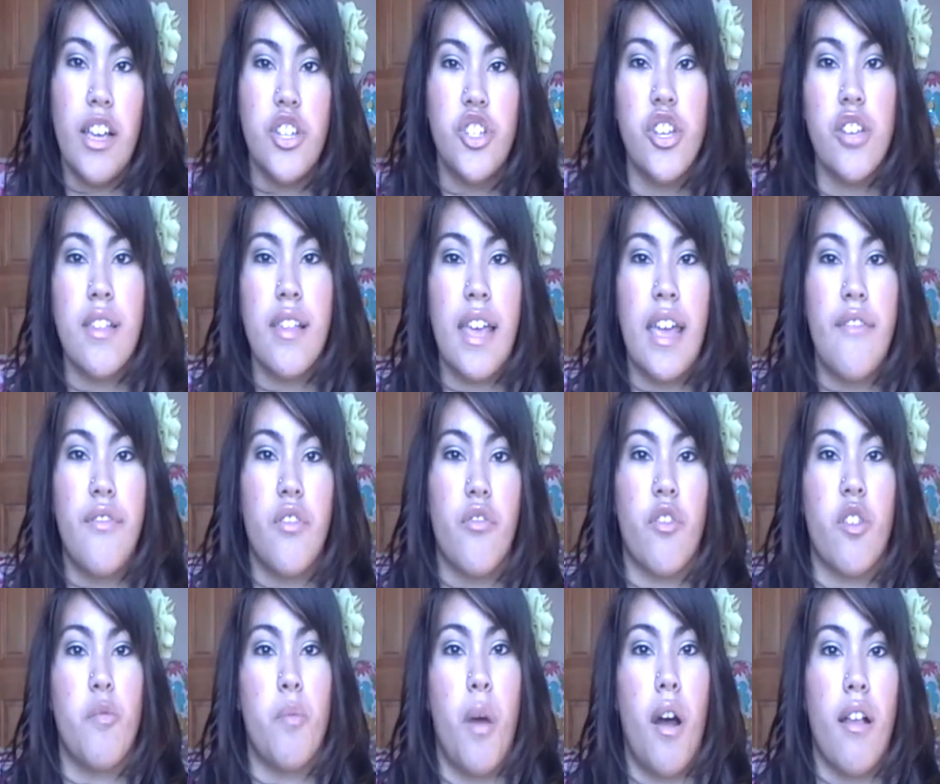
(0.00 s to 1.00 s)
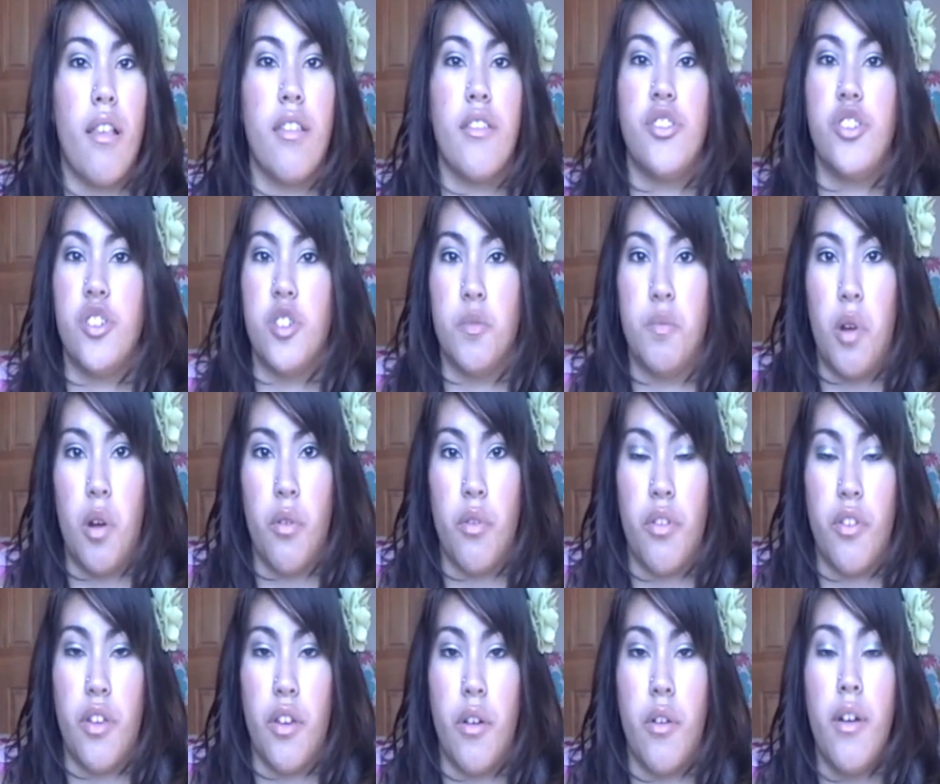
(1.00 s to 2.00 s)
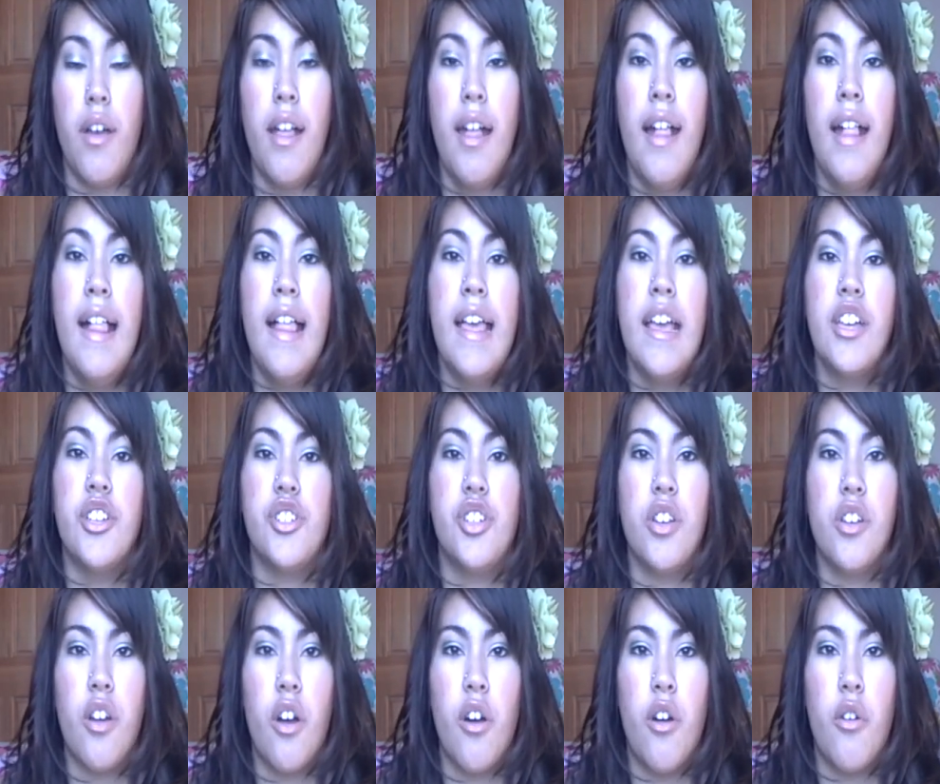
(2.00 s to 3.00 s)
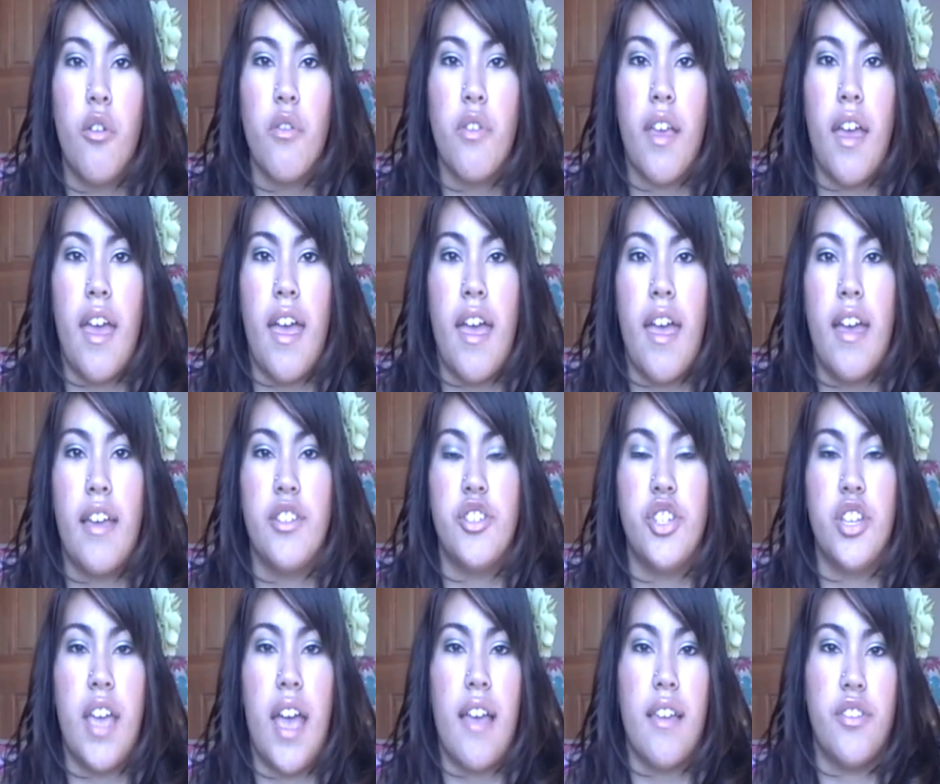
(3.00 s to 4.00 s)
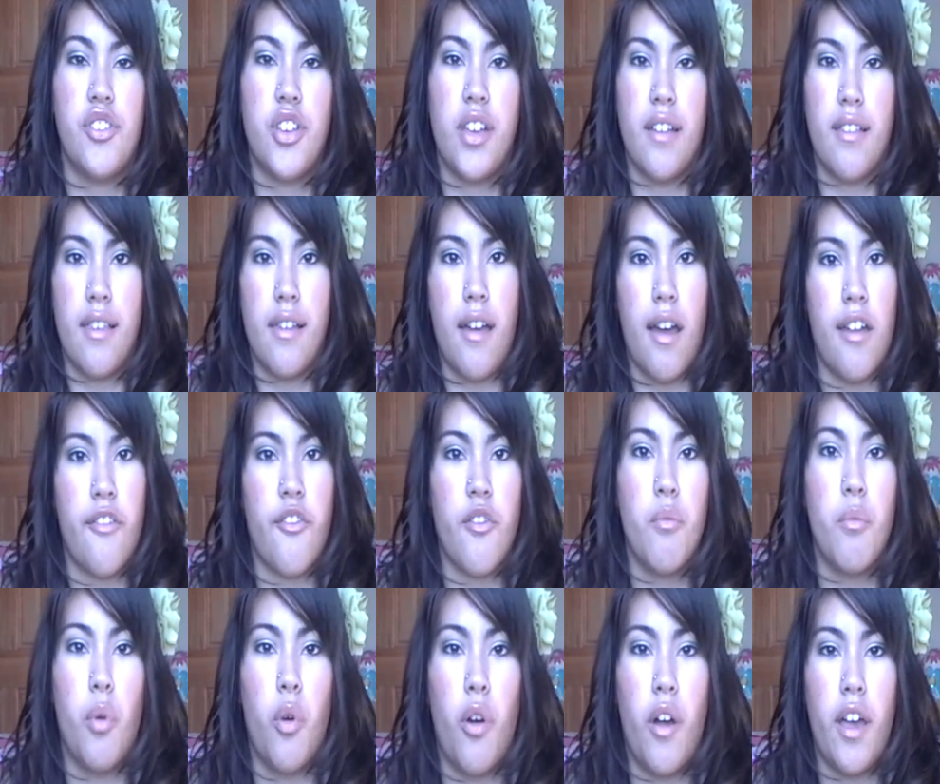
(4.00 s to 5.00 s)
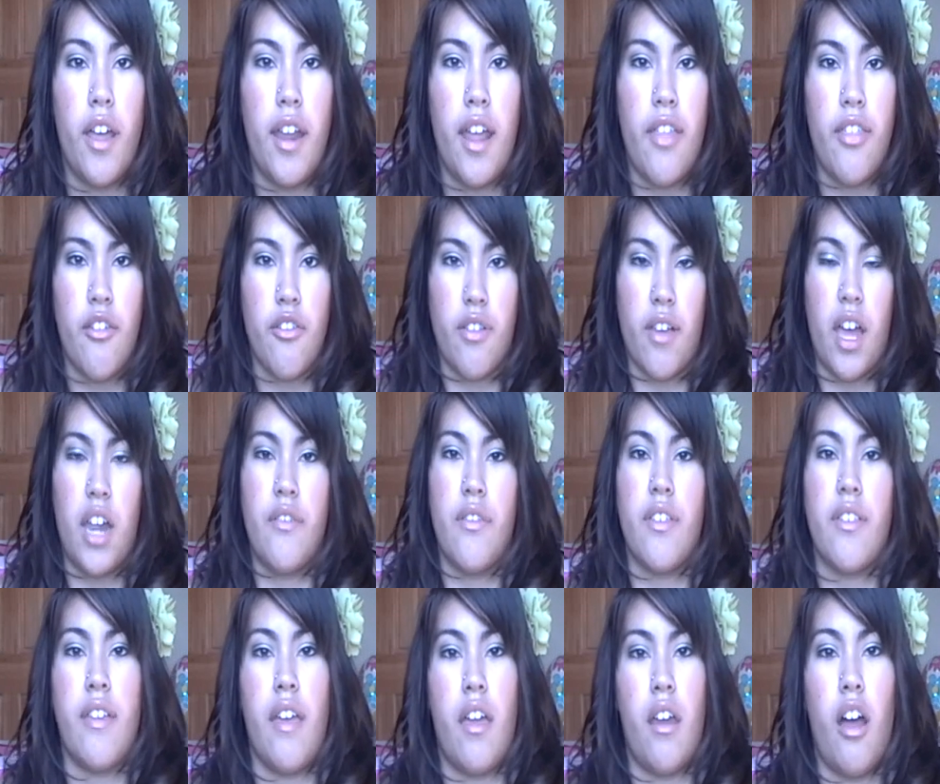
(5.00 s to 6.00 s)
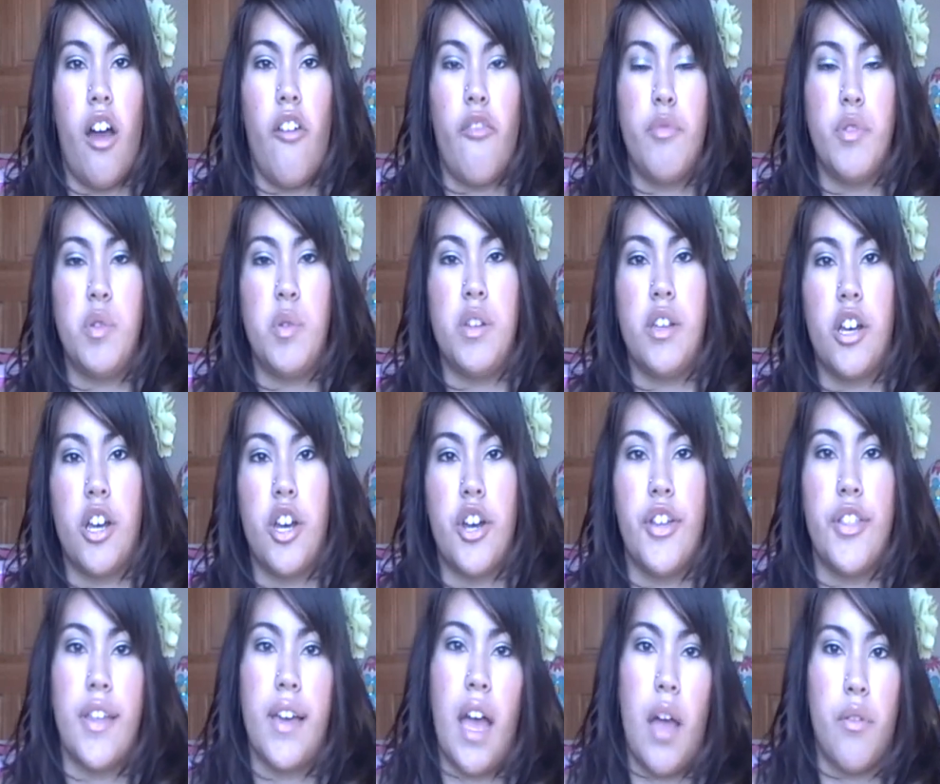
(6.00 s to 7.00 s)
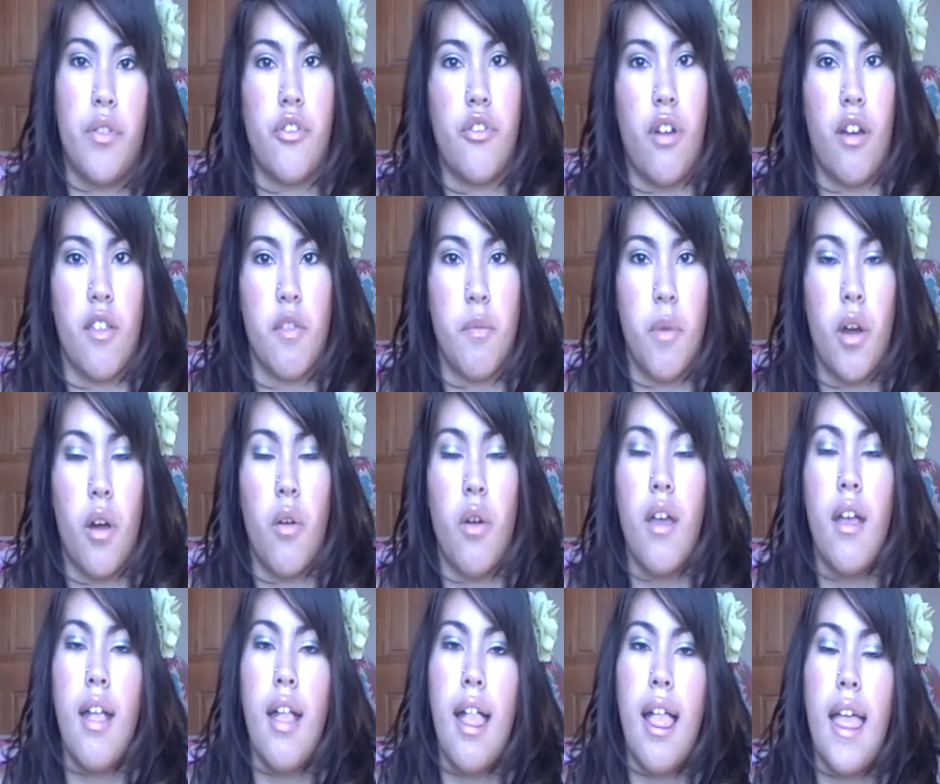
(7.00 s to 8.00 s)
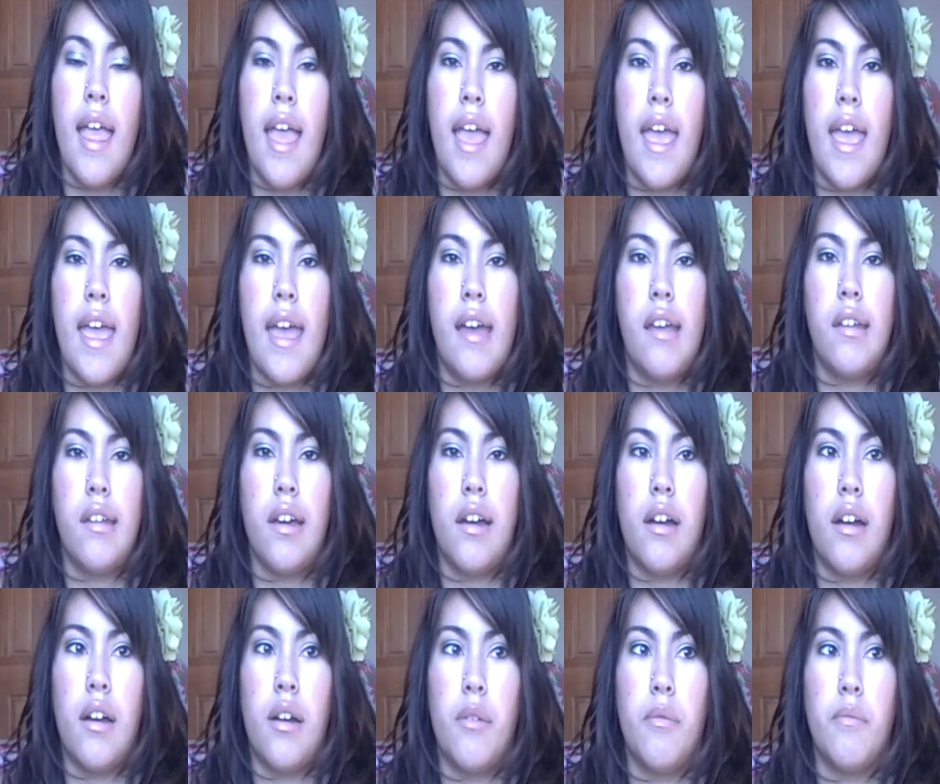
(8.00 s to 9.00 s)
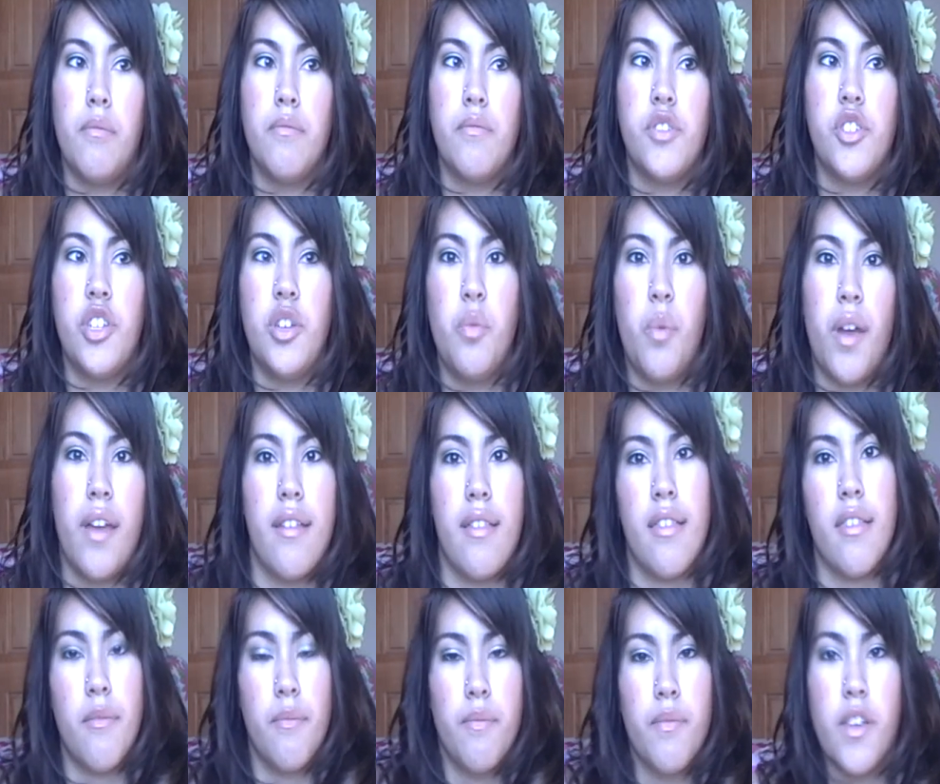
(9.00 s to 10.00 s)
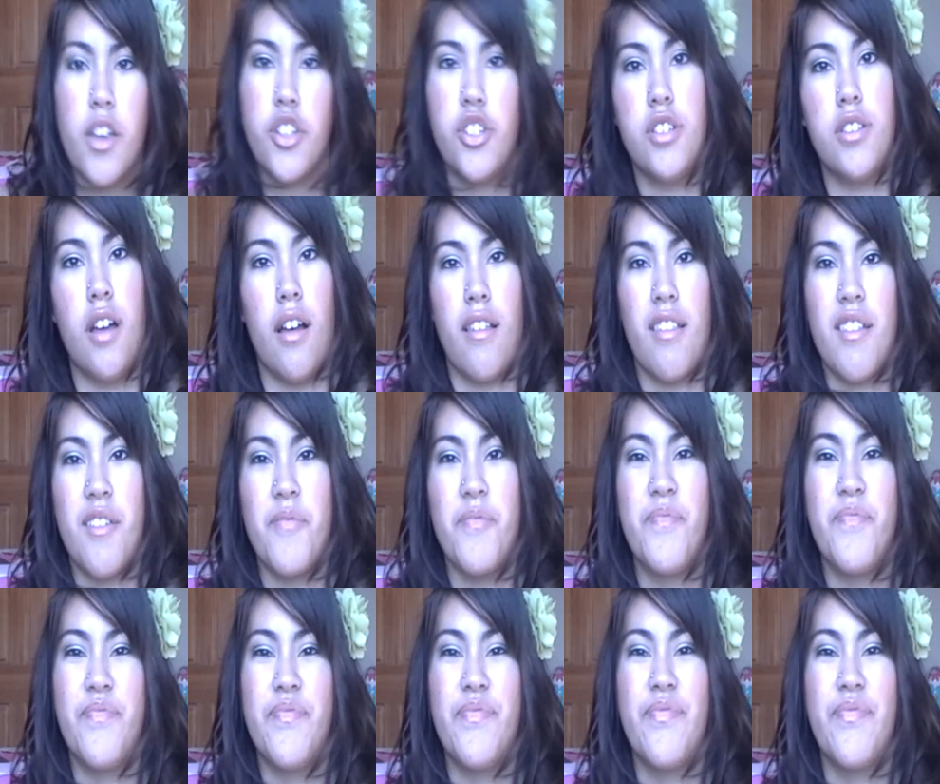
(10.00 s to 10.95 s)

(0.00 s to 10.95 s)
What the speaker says: She doesn't give the response that she's supposed to. She goes and she gets a gun from Boyd, and there's kind of a standoff between her and the guy with the crossbow. And she wins because she's awesome.